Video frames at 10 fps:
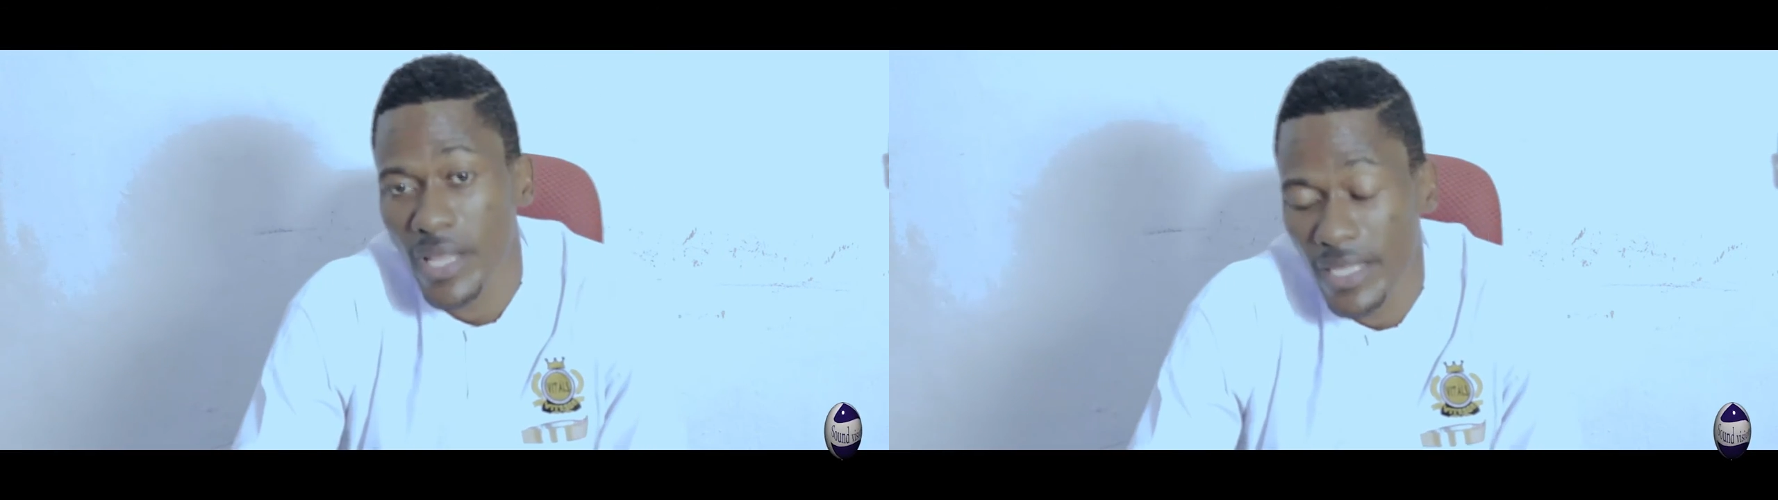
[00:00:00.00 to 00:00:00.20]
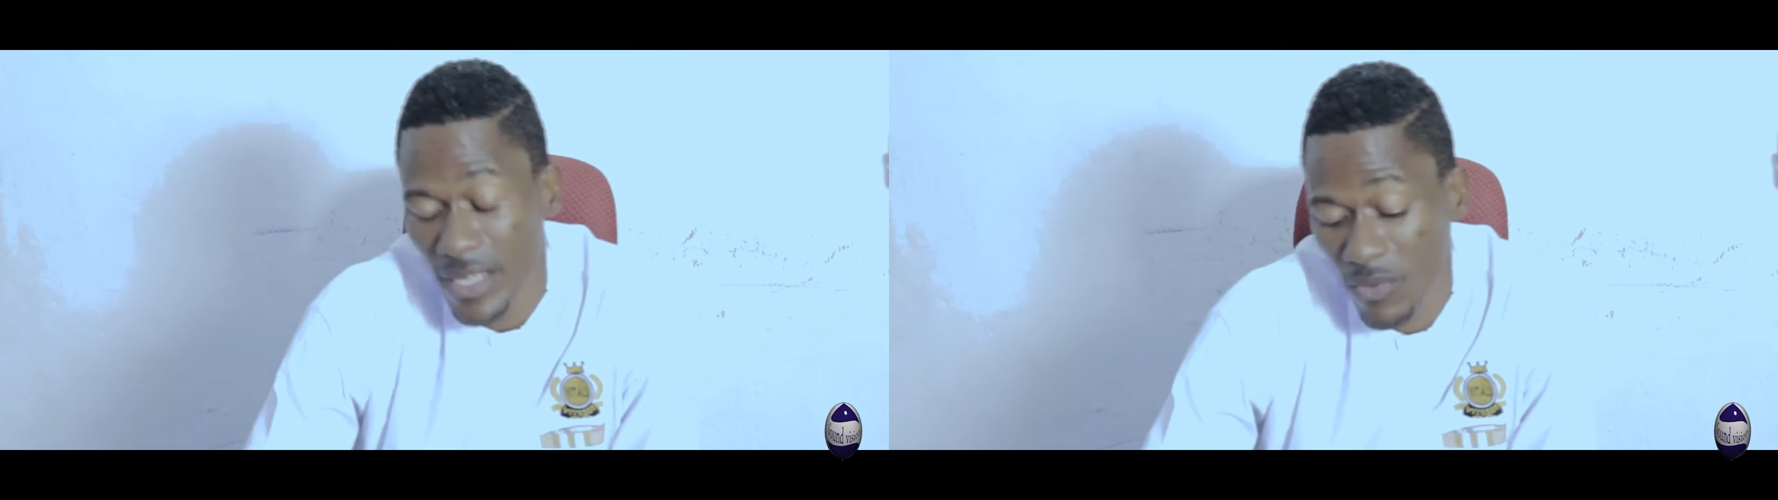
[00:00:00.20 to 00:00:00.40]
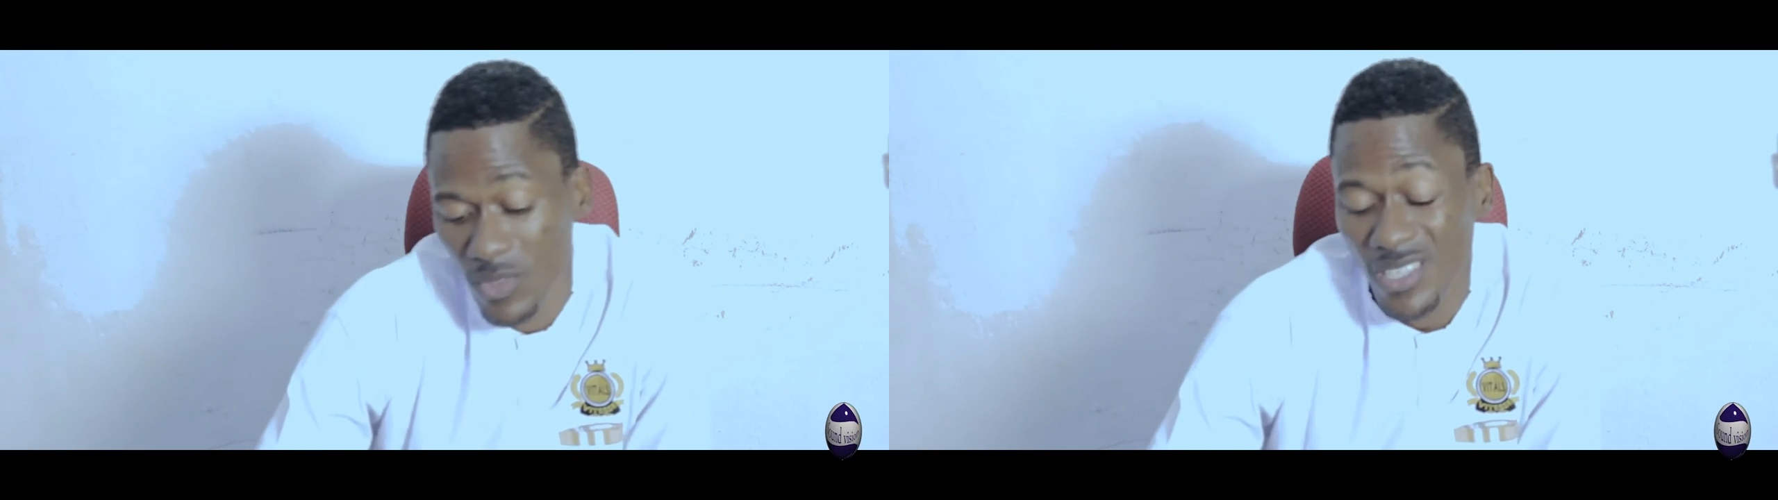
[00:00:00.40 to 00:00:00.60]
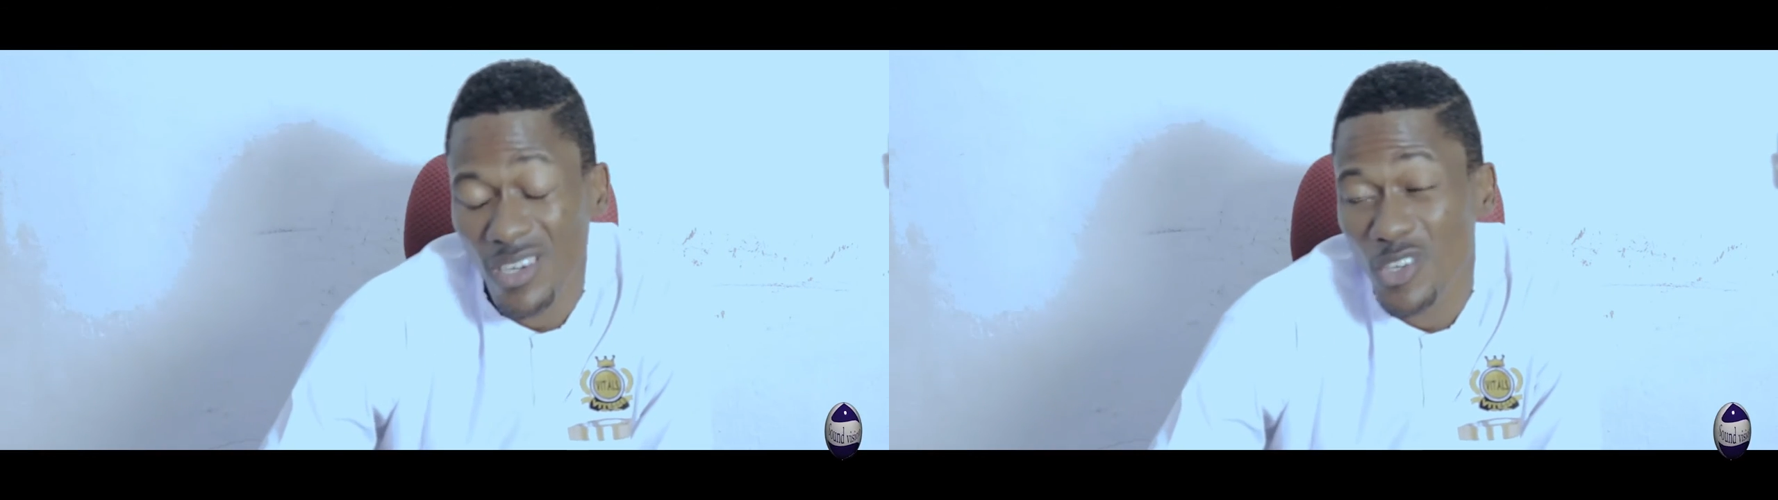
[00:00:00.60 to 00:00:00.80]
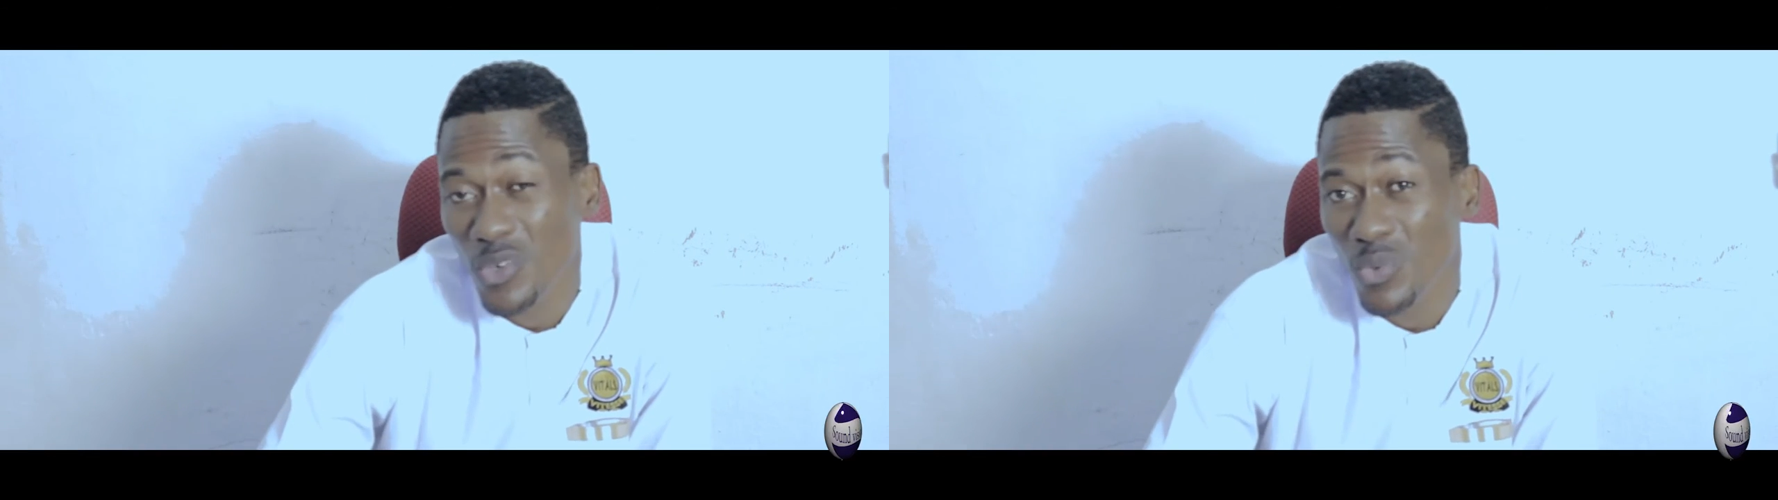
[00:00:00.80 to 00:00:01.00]
that if we
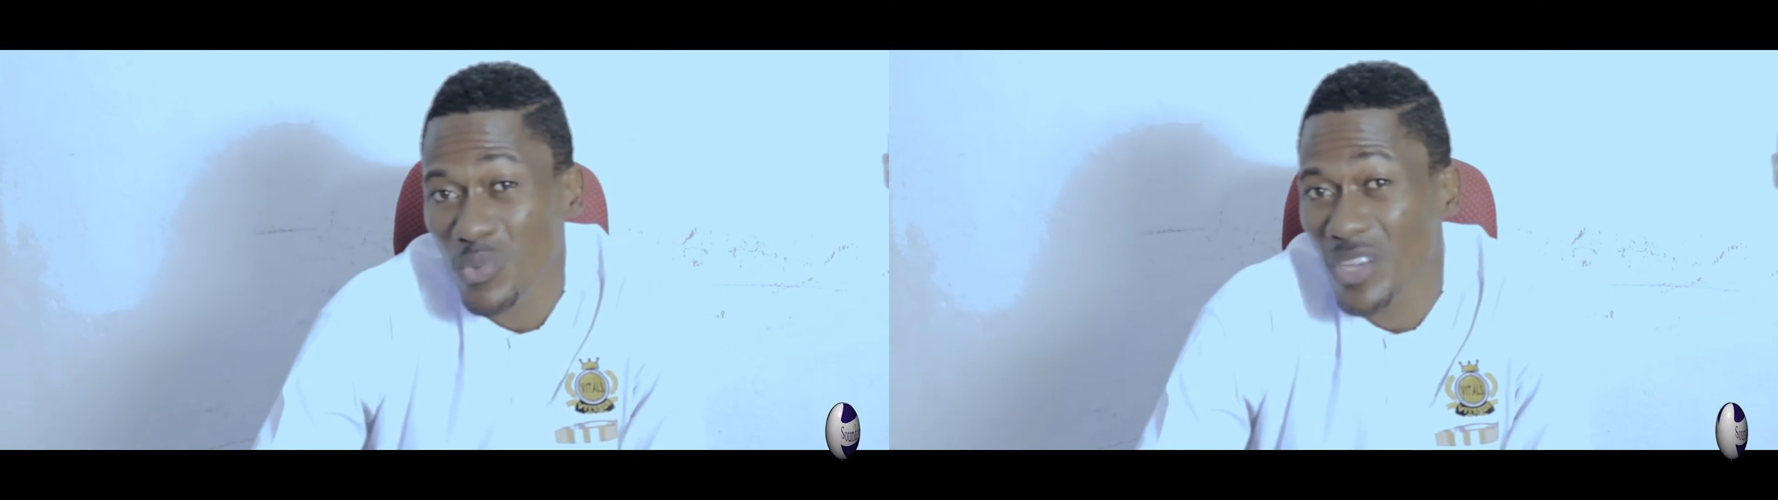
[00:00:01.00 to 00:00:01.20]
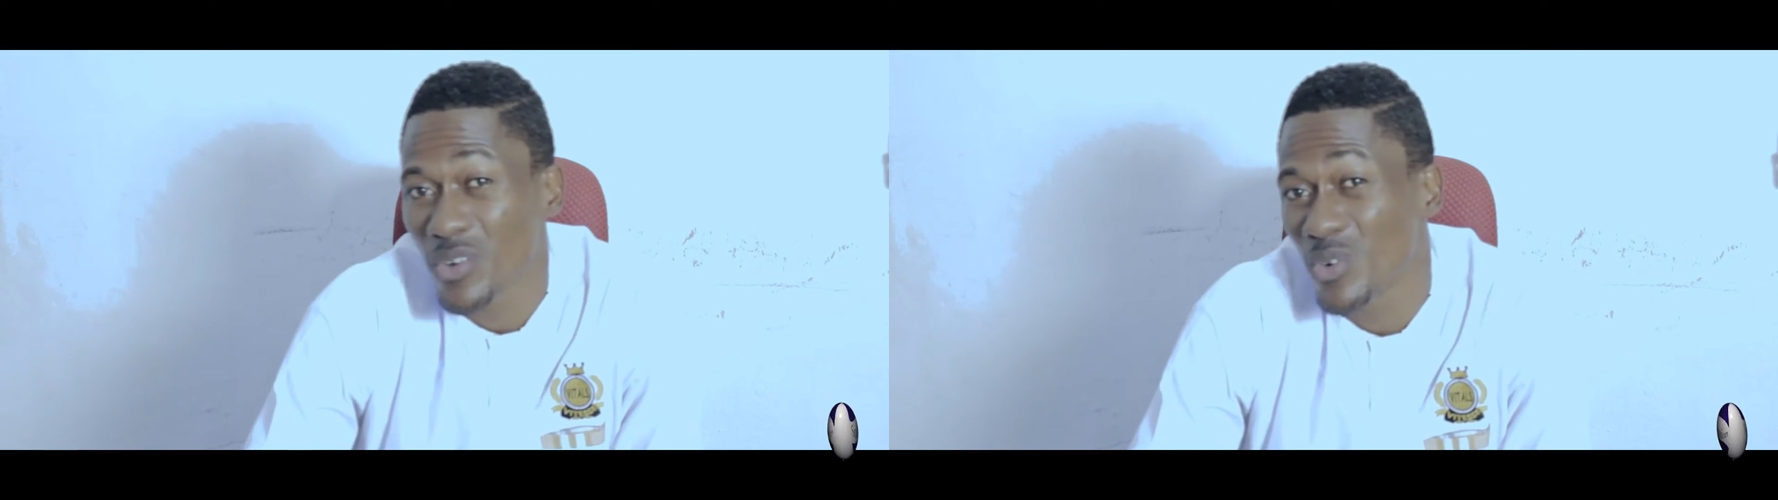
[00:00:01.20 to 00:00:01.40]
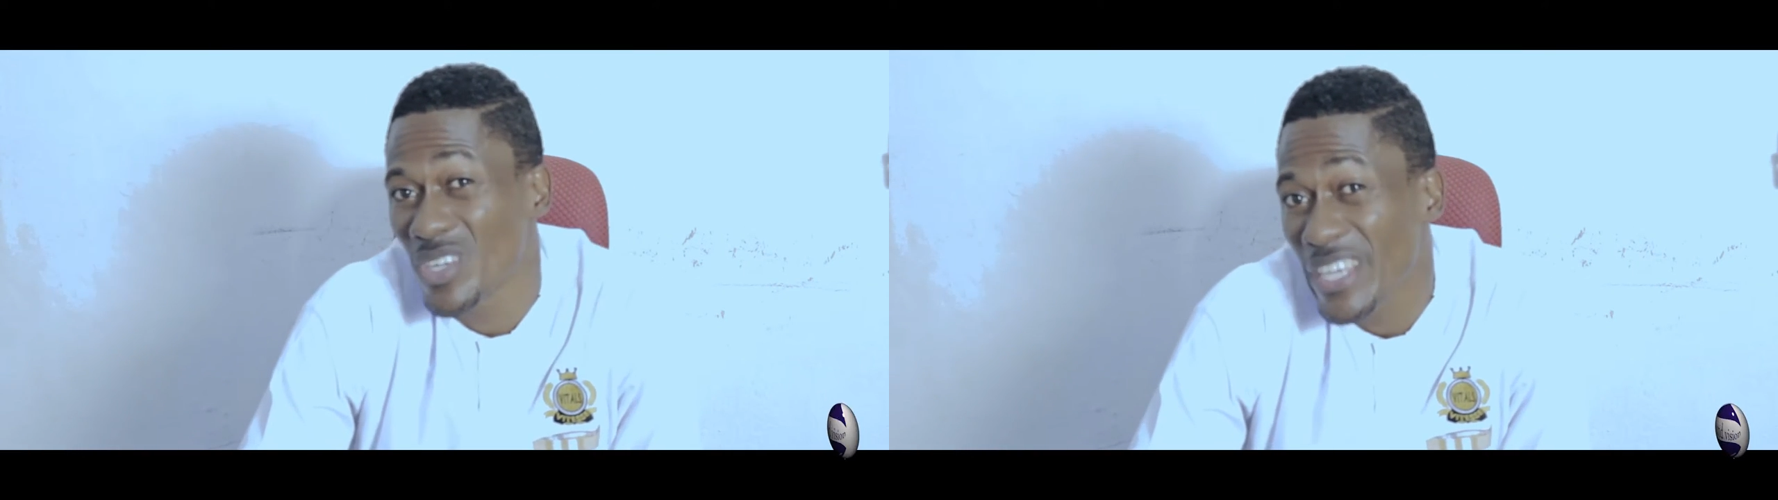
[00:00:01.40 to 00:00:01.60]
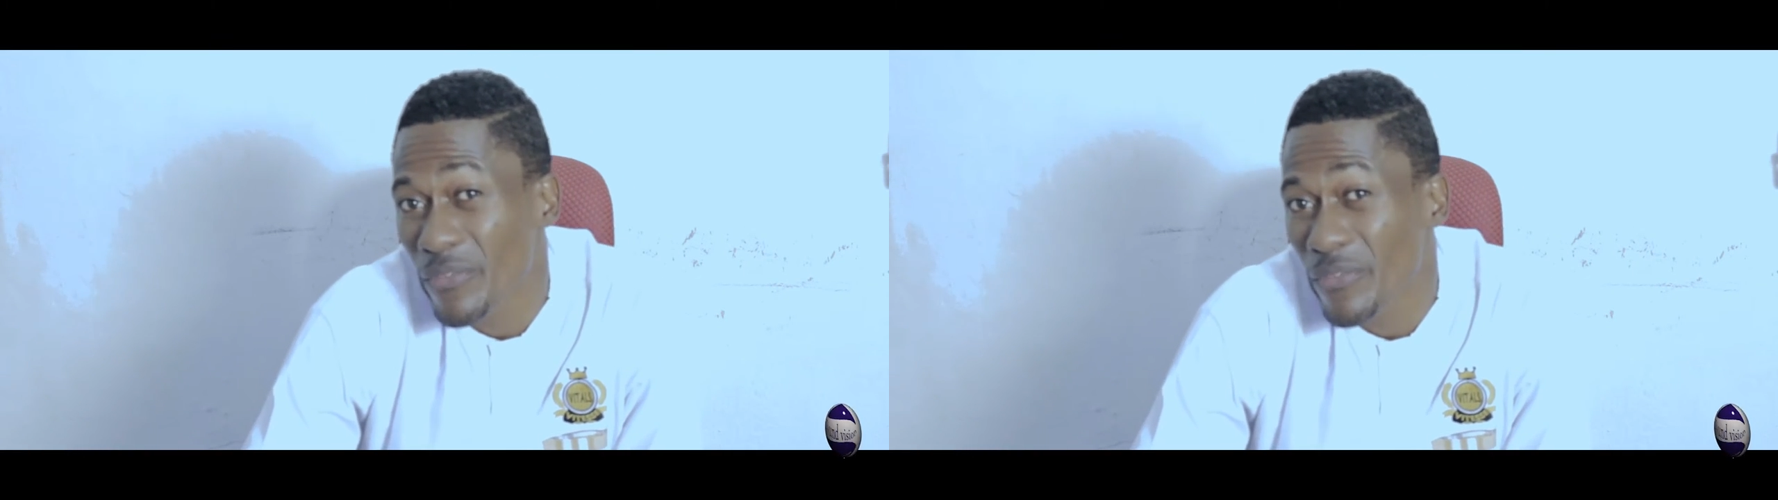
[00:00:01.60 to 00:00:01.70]
tell you we are going to